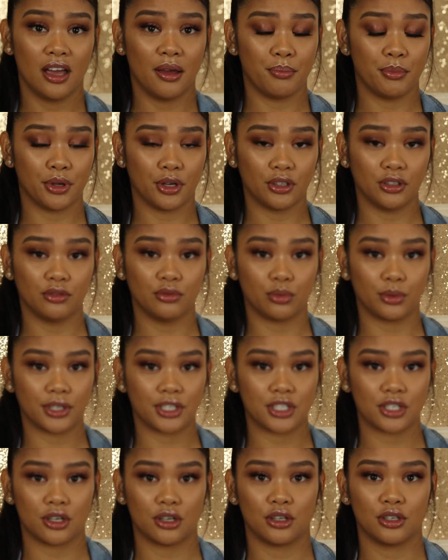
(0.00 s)
middle of
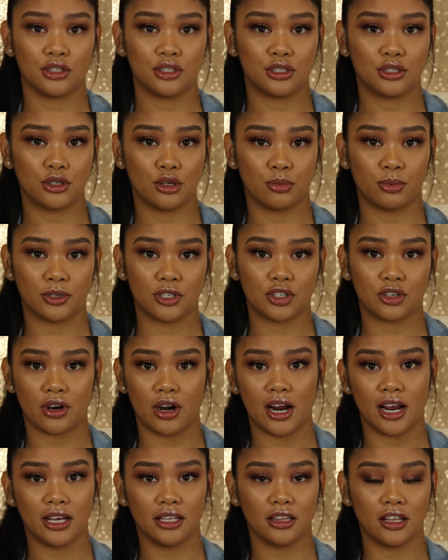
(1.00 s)
winter, super
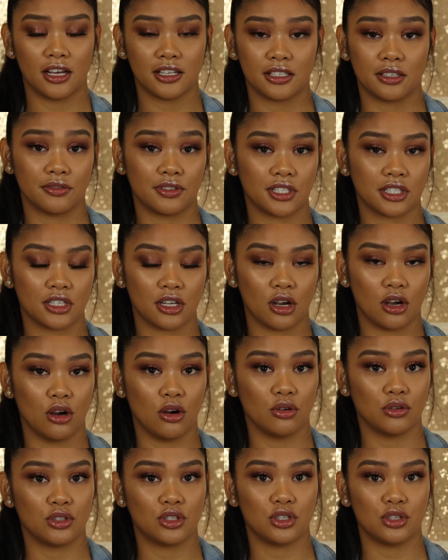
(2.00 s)
dry, lots of
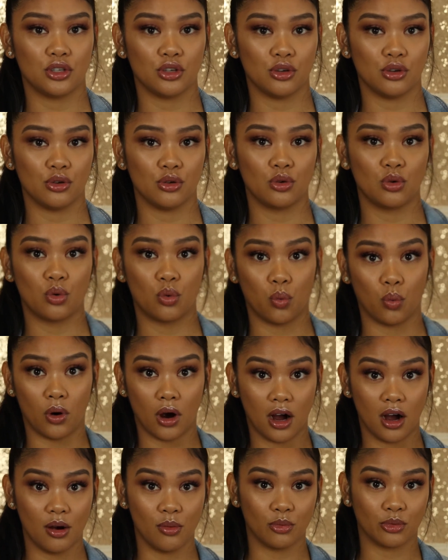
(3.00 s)
snow, to
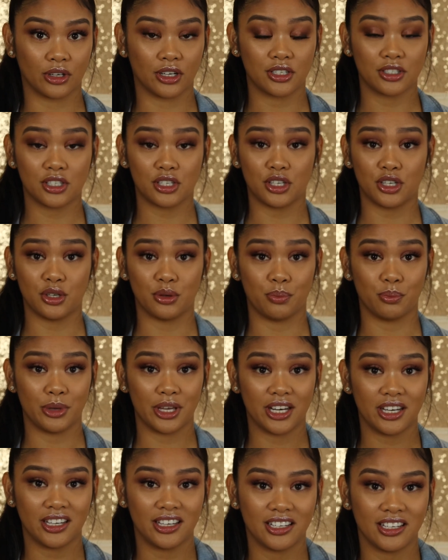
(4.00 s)
Guam where it's
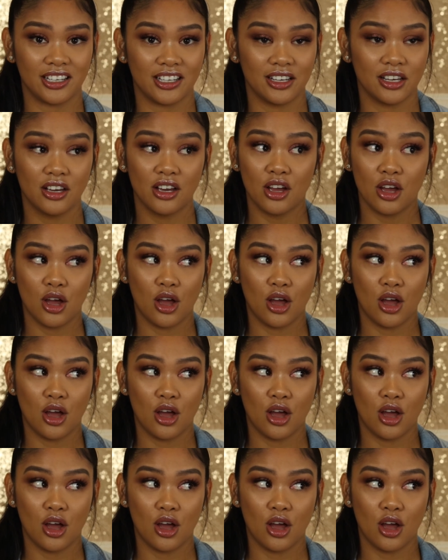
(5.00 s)
humidity,